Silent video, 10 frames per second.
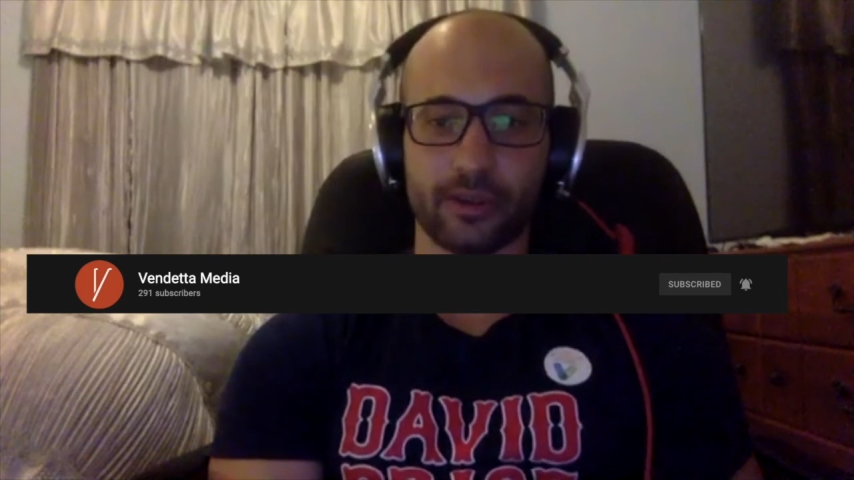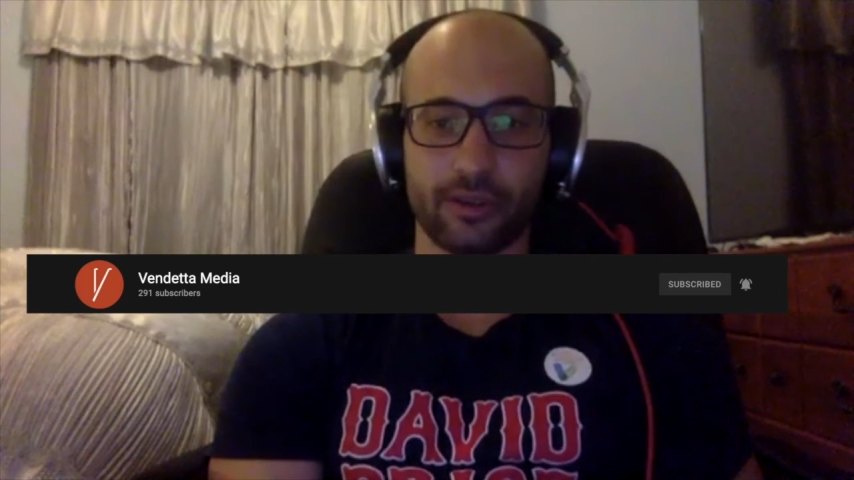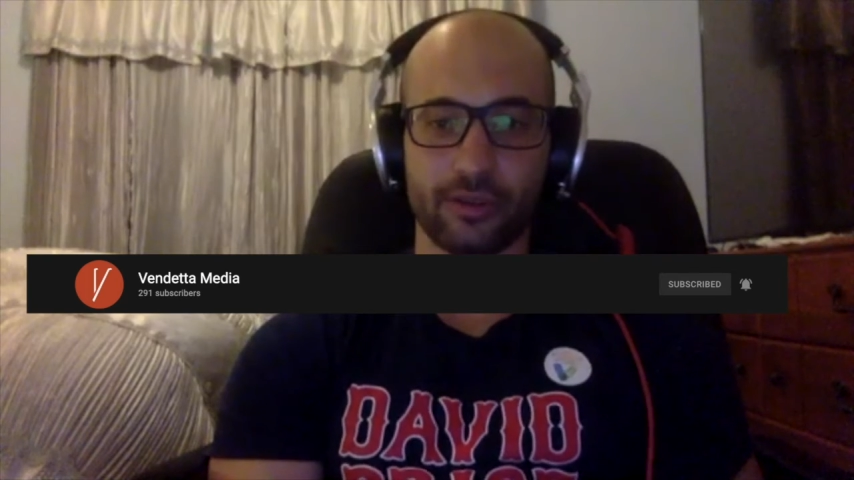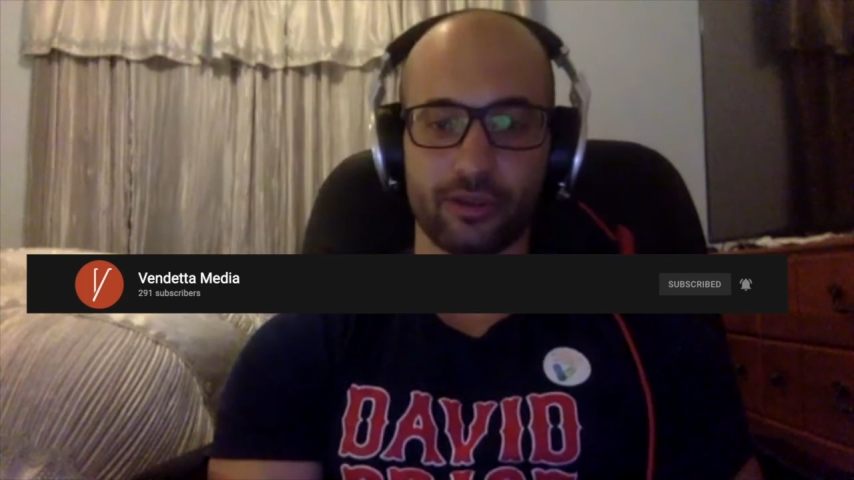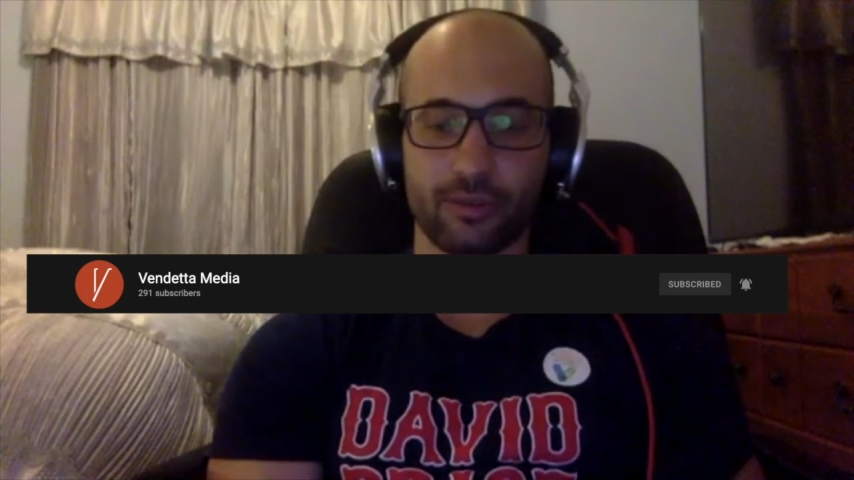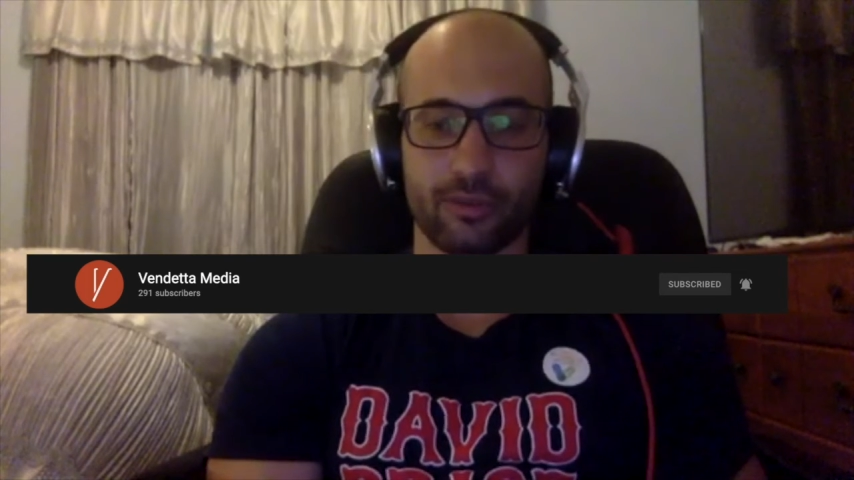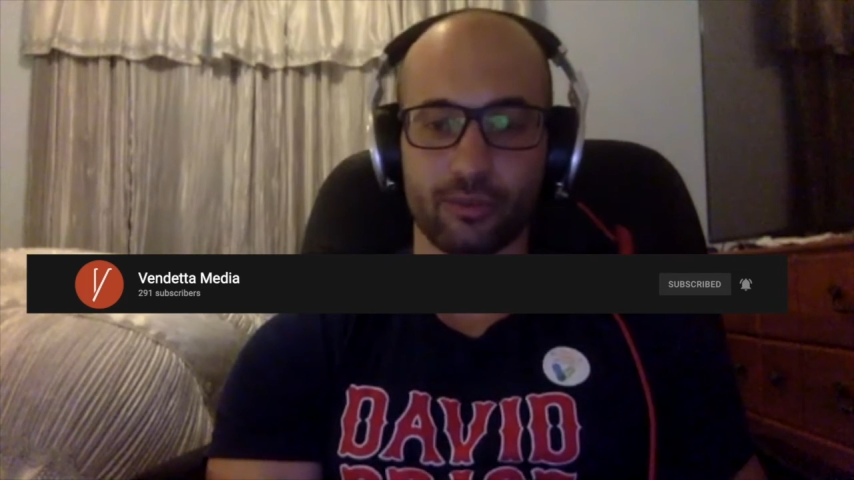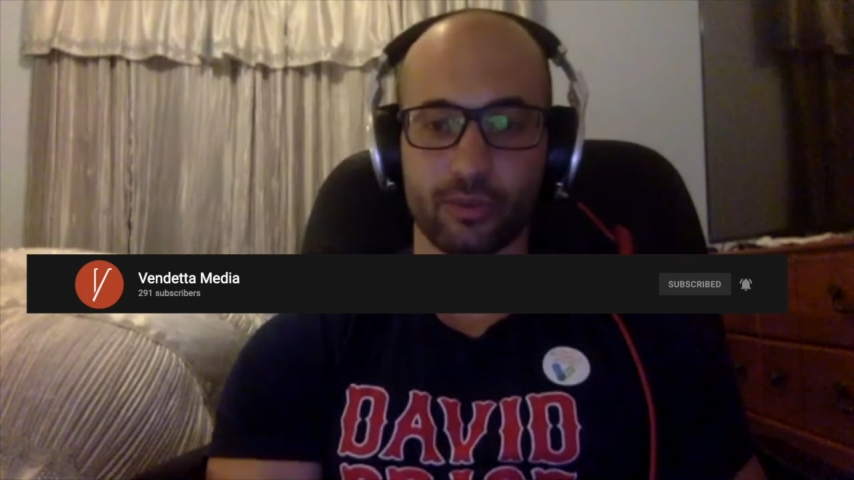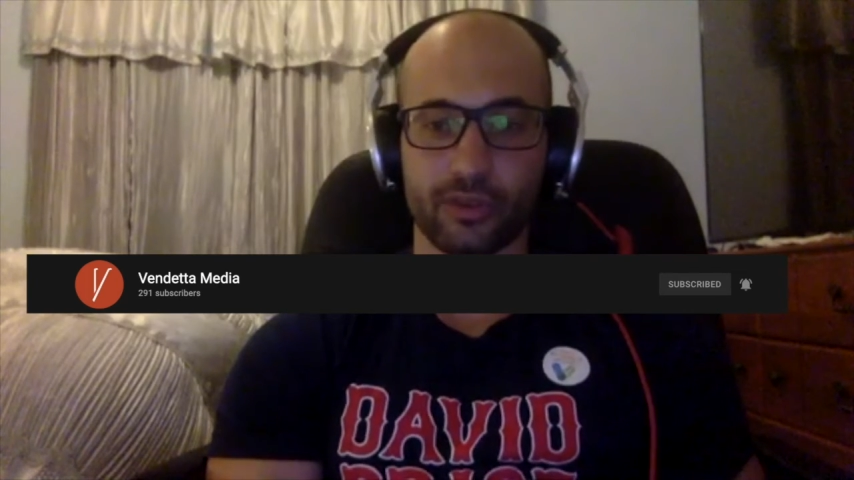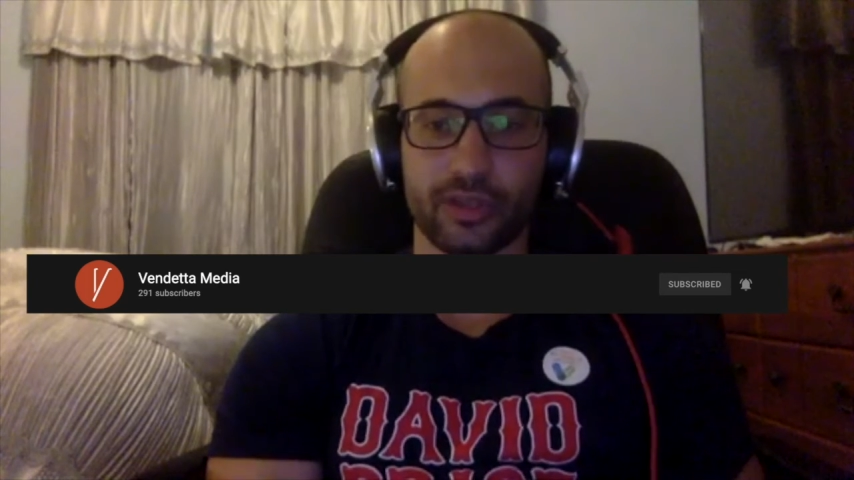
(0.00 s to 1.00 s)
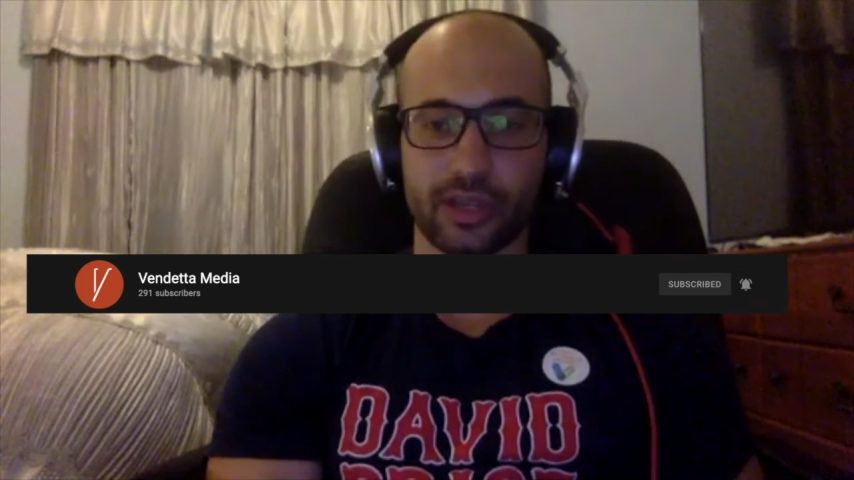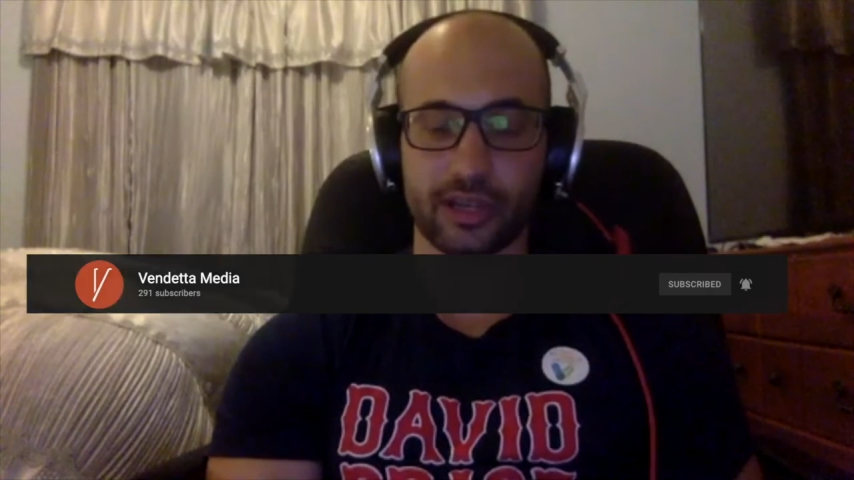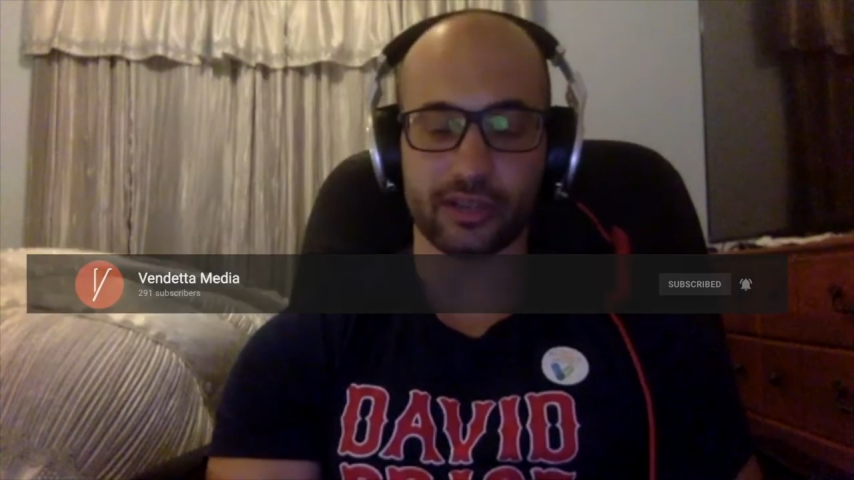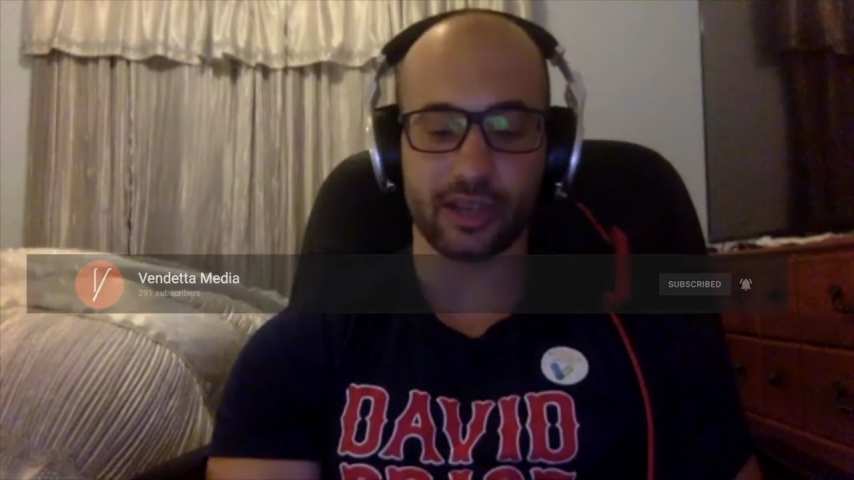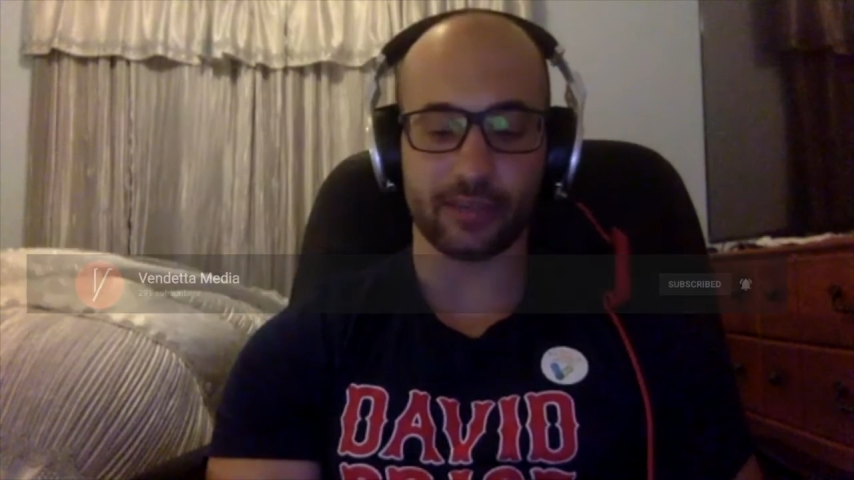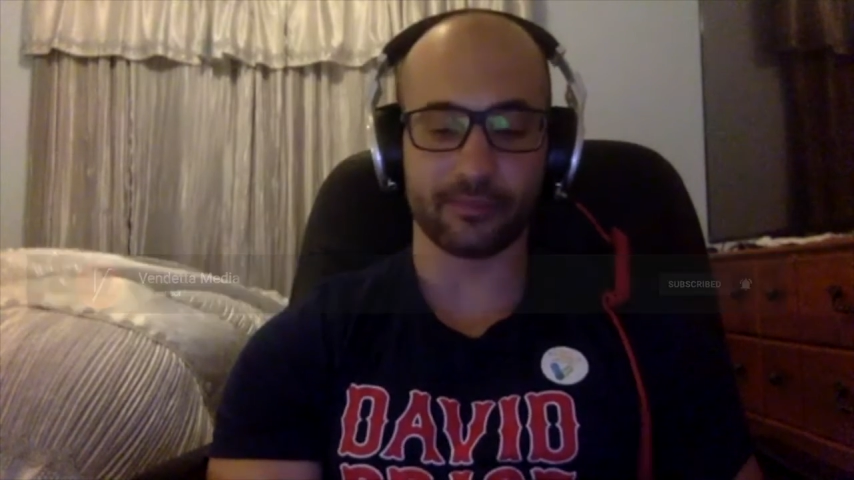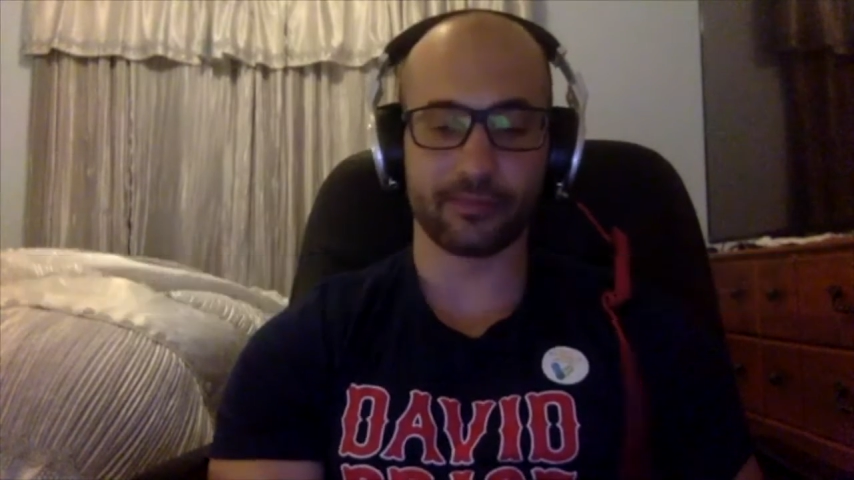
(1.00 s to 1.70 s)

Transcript: YouTube. We'll see you next time.